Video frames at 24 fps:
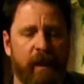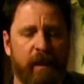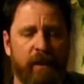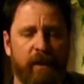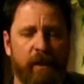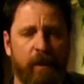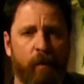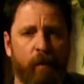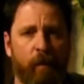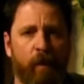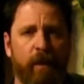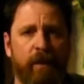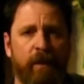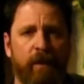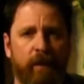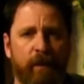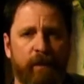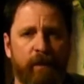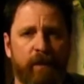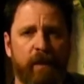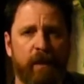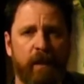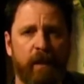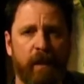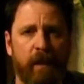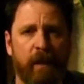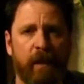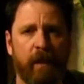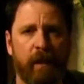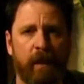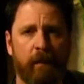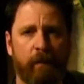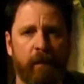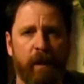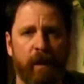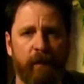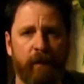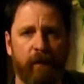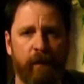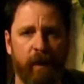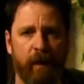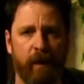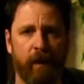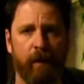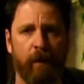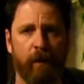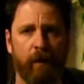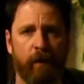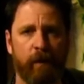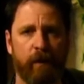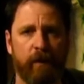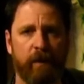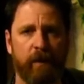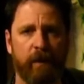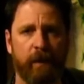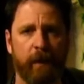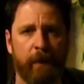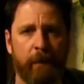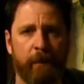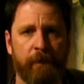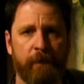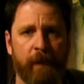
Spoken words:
It's the one you've seen in my videos.